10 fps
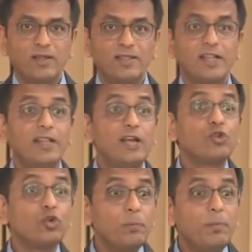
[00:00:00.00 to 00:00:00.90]
that there
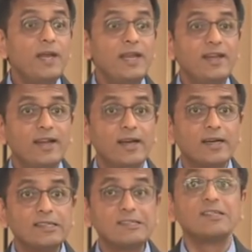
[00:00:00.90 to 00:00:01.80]
should be
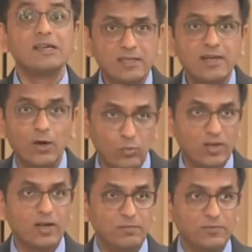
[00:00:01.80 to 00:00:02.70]
certain
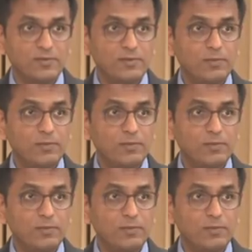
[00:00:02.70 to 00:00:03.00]
outcomes.